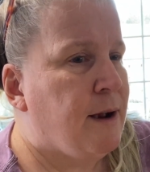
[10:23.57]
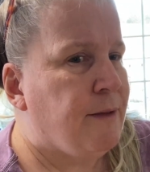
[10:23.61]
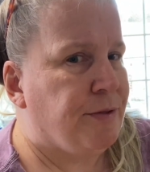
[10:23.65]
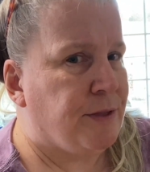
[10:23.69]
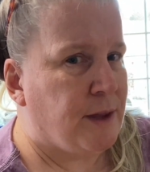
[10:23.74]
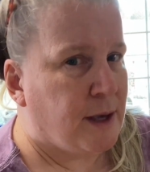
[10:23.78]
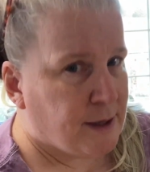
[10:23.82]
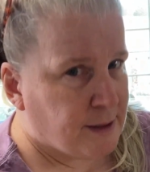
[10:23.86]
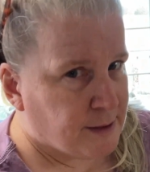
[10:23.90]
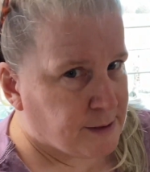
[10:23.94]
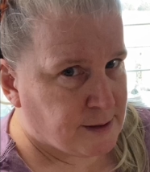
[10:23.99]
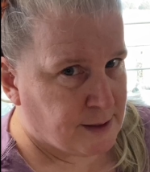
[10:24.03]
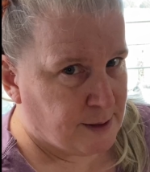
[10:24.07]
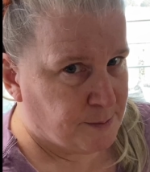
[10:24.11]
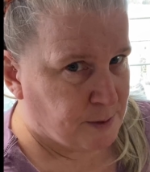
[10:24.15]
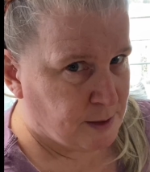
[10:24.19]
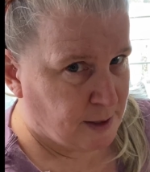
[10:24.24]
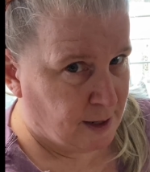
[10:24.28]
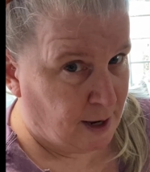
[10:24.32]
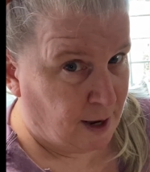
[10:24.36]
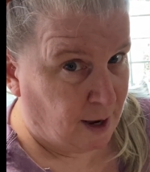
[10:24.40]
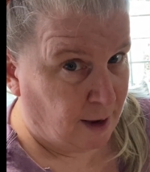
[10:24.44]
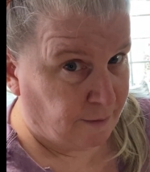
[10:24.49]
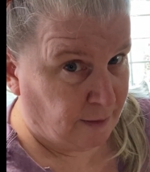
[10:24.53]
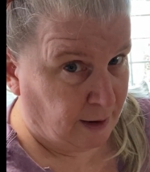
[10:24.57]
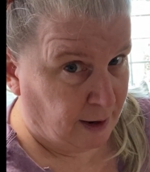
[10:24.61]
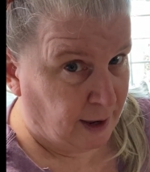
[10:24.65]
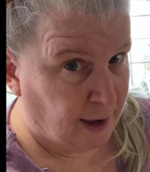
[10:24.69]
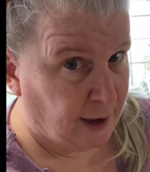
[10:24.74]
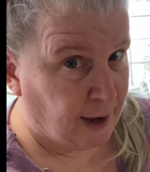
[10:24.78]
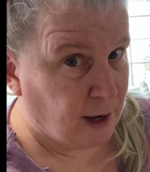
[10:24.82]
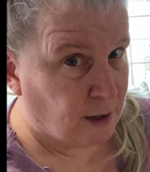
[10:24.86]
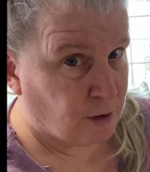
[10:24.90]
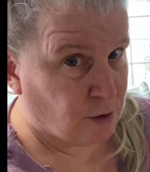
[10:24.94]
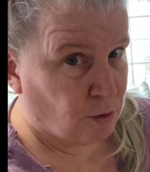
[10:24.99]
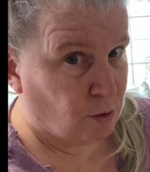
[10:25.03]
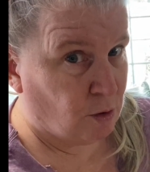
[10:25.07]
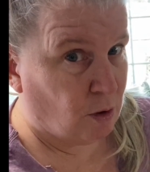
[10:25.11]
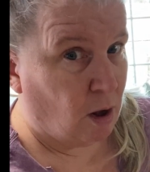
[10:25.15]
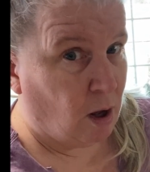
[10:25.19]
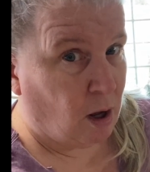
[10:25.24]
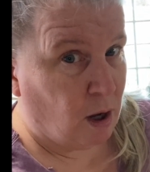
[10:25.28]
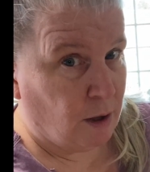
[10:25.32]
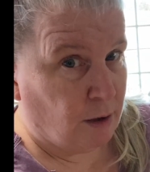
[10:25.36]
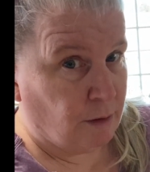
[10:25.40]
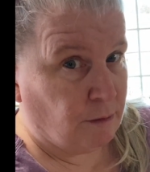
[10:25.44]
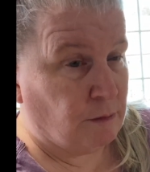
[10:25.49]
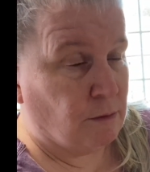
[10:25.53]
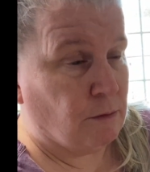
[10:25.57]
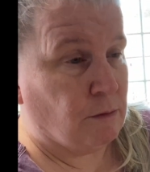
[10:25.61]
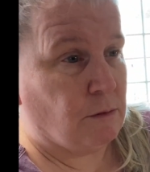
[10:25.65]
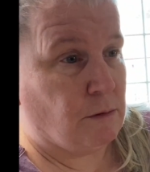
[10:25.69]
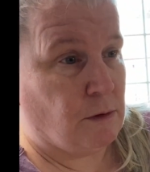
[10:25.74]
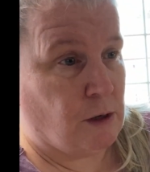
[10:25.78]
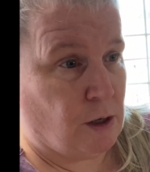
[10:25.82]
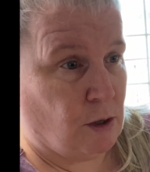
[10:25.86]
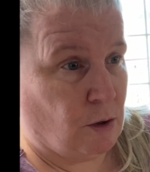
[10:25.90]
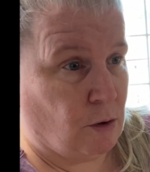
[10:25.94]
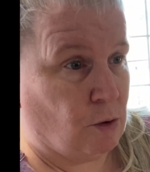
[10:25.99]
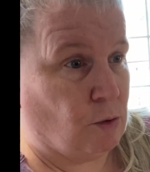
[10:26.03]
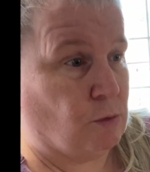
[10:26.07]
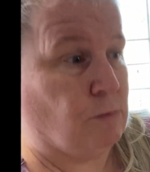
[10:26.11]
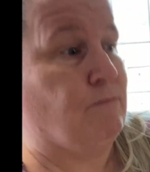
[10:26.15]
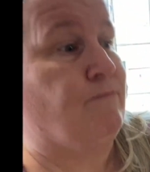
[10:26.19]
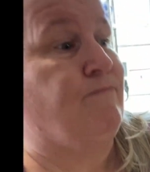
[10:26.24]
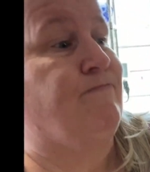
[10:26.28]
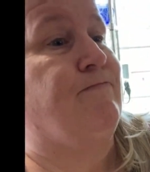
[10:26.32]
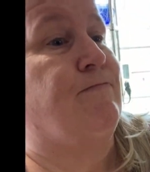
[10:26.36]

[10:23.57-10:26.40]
they seem to have a handle on, you know,